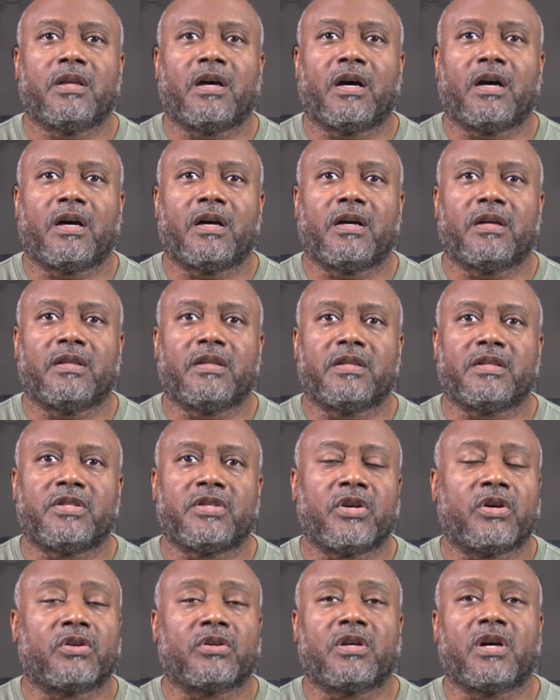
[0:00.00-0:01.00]
uh,
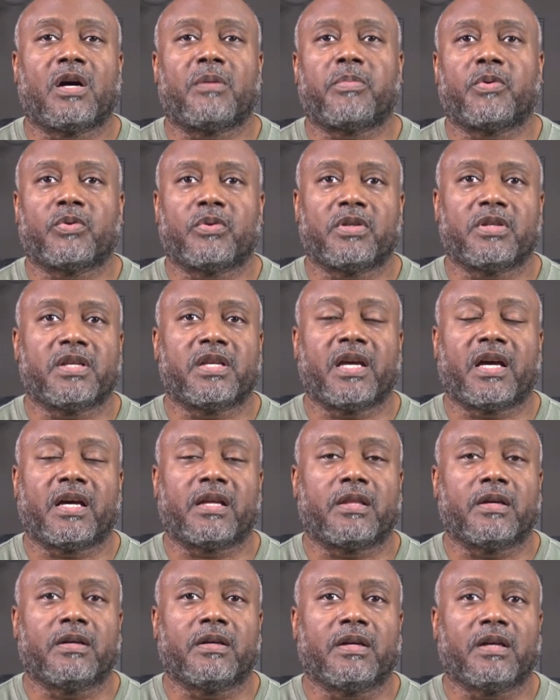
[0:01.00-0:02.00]
this young couple
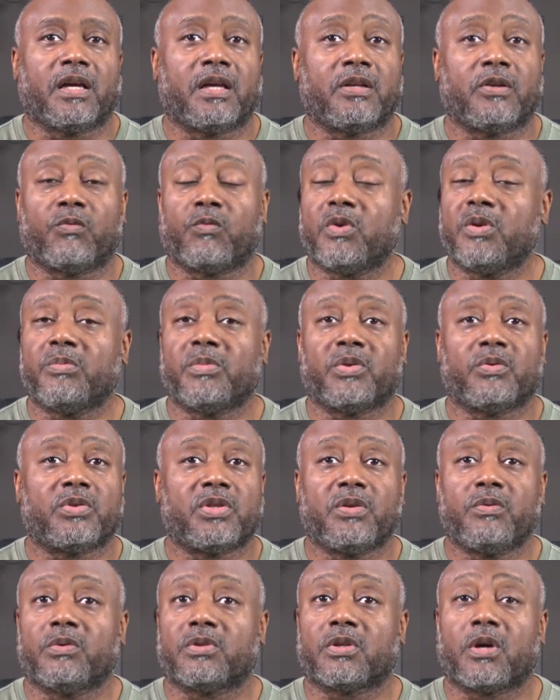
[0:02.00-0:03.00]
together, and the woman,
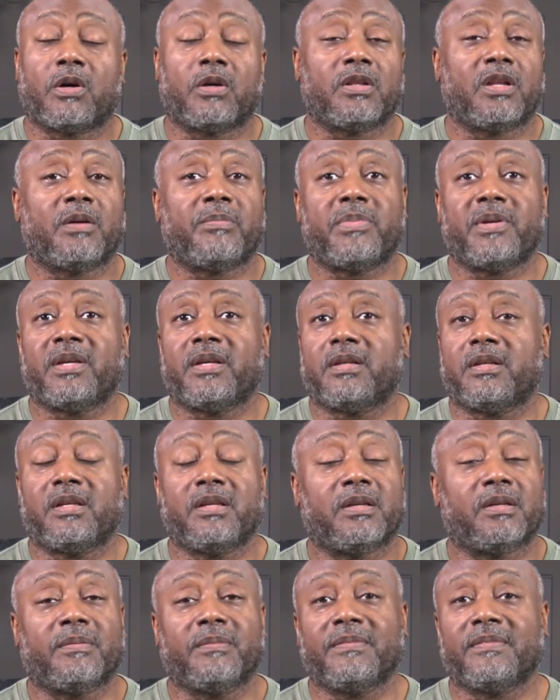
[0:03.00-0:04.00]
she was all up in
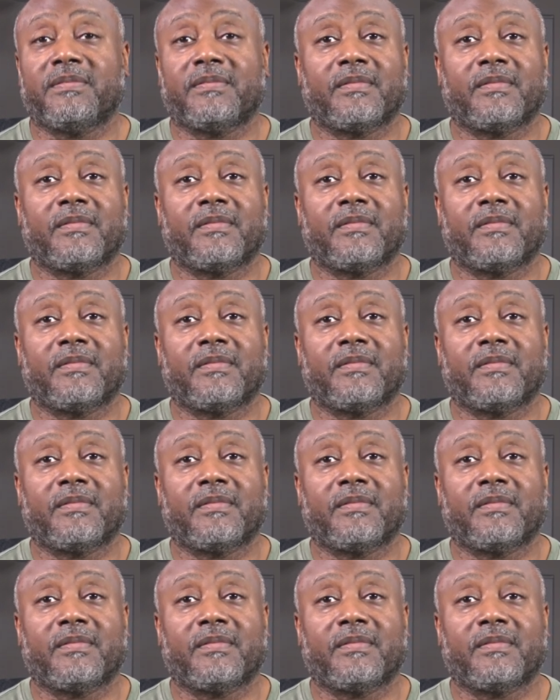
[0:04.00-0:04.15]
him.